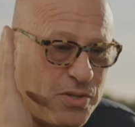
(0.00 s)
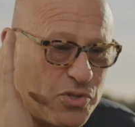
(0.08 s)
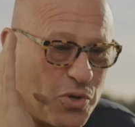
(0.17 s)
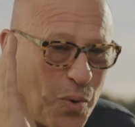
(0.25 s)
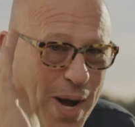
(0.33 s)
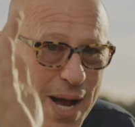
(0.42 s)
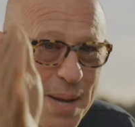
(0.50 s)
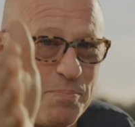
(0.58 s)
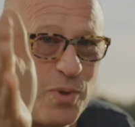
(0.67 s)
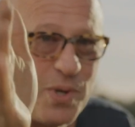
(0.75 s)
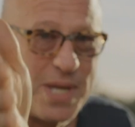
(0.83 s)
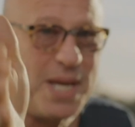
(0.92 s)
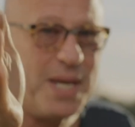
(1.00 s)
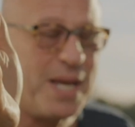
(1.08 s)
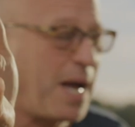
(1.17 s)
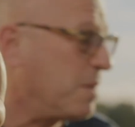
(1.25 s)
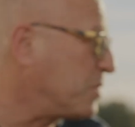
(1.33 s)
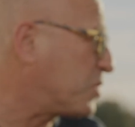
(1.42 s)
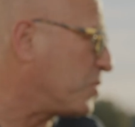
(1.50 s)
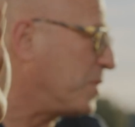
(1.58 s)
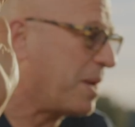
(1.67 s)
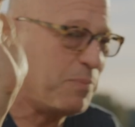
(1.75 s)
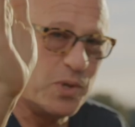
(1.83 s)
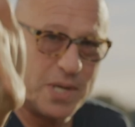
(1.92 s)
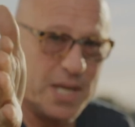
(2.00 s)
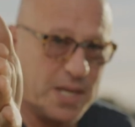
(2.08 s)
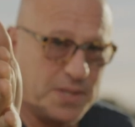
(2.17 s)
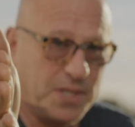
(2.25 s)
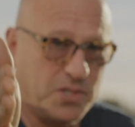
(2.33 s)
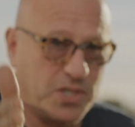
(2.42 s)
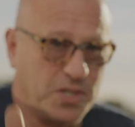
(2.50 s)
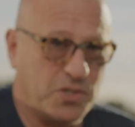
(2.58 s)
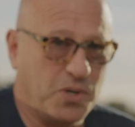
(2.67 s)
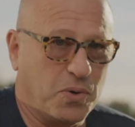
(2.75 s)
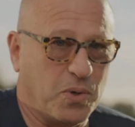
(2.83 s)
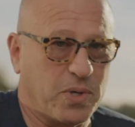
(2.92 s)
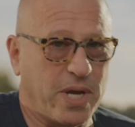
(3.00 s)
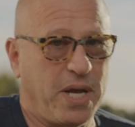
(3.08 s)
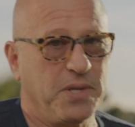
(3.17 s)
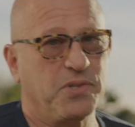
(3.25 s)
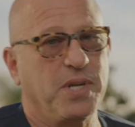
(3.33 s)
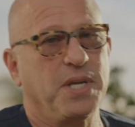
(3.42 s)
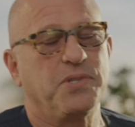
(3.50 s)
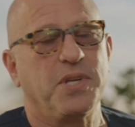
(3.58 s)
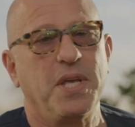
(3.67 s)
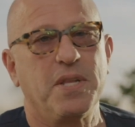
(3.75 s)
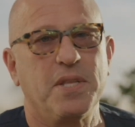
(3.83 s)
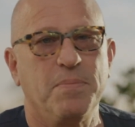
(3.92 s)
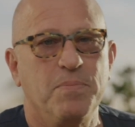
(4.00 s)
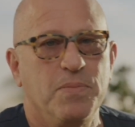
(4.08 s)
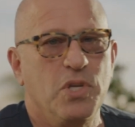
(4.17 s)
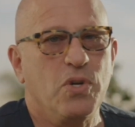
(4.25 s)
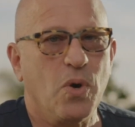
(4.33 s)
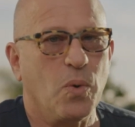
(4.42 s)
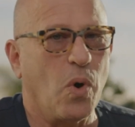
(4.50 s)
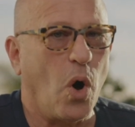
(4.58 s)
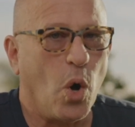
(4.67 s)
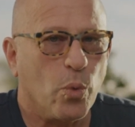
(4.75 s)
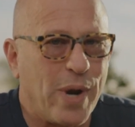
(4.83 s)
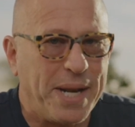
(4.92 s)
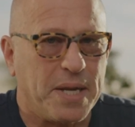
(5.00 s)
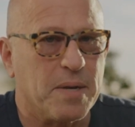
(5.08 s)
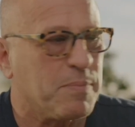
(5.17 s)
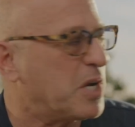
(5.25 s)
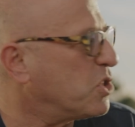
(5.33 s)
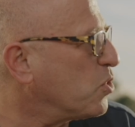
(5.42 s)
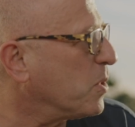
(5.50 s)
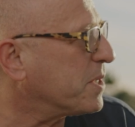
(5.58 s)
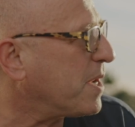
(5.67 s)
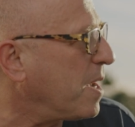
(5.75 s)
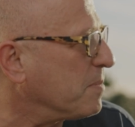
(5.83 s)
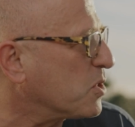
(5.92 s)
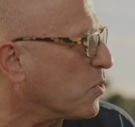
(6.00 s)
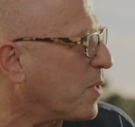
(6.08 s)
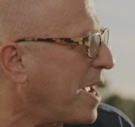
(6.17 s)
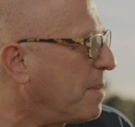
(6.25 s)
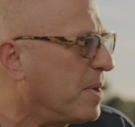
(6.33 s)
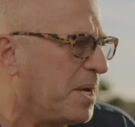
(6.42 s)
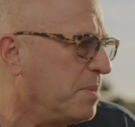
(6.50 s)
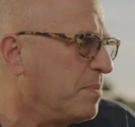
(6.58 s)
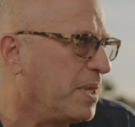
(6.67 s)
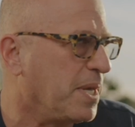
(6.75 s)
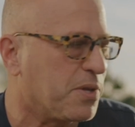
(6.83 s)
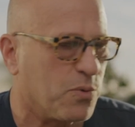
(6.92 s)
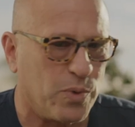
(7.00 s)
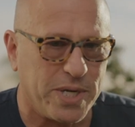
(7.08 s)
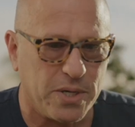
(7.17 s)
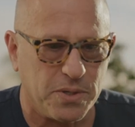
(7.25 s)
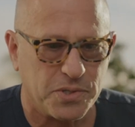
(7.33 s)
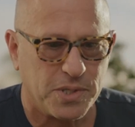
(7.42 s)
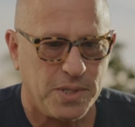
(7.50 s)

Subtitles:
So I was 30, I'm looking at these 60-year-old guys, and I say to them, you know, already in my short time as a rabbi, it had been like 3 years,